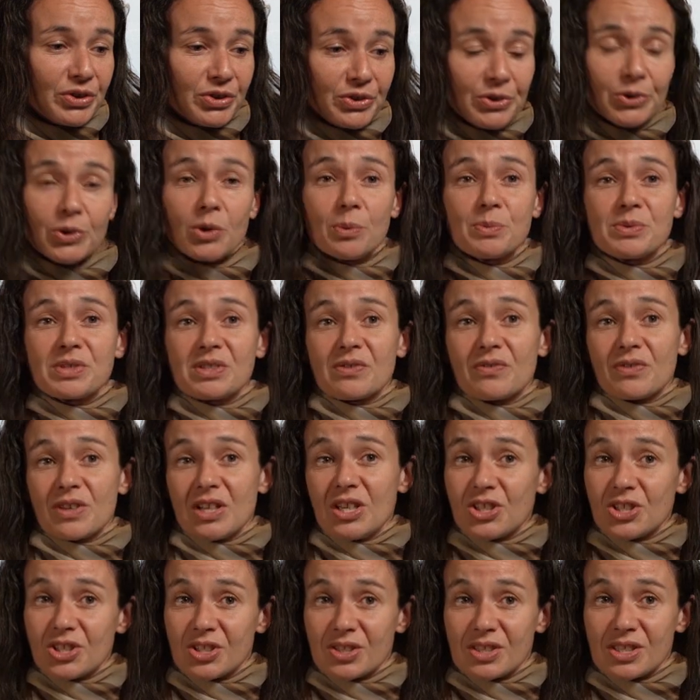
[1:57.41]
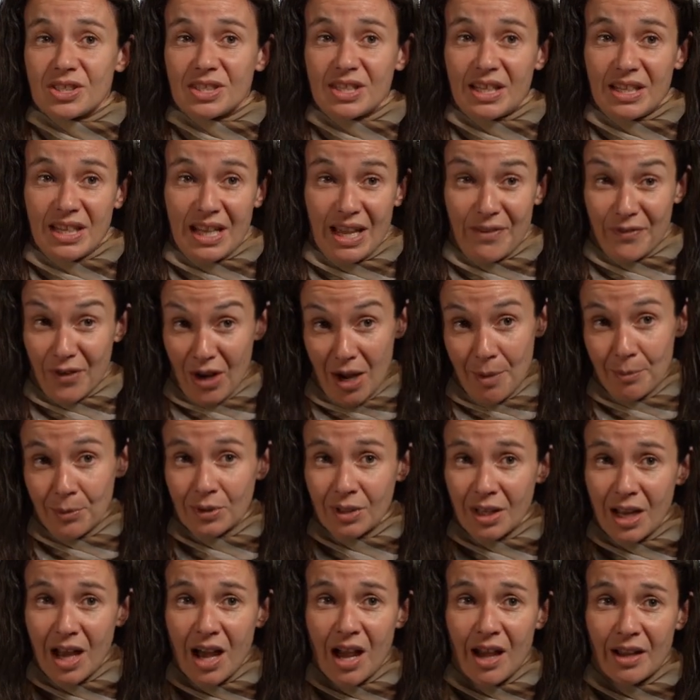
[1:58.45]
the new observations that have come
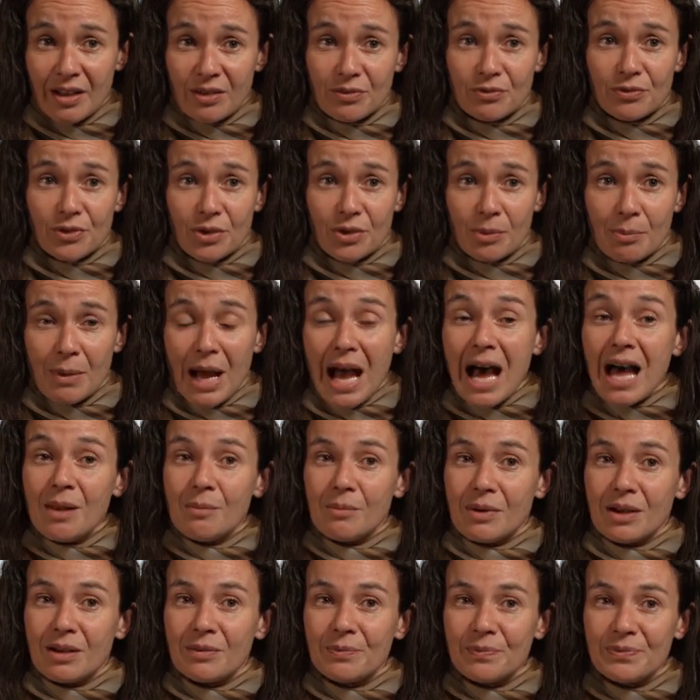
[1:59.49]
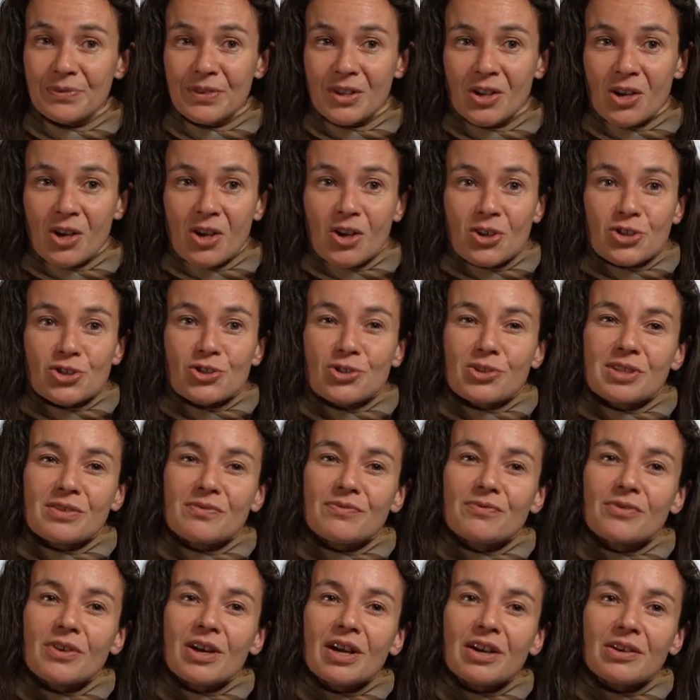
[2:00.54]
online from ALMA, shows a
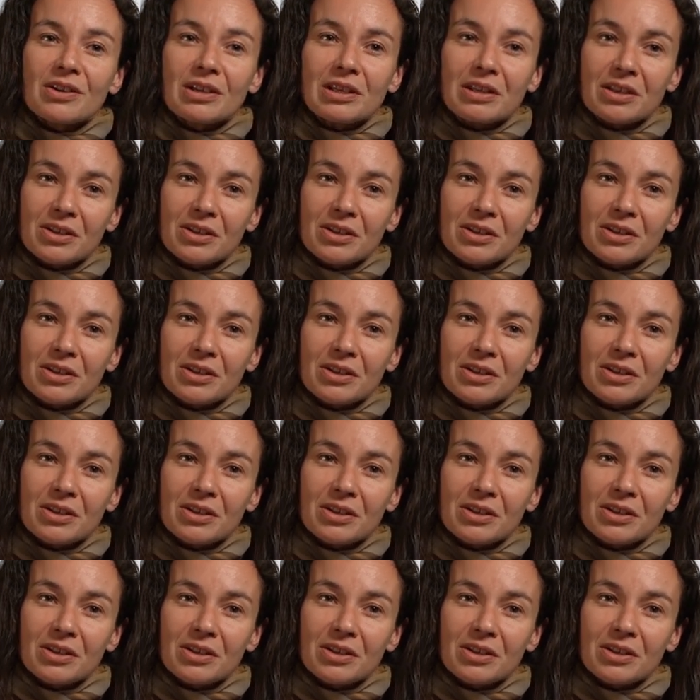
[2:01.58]
very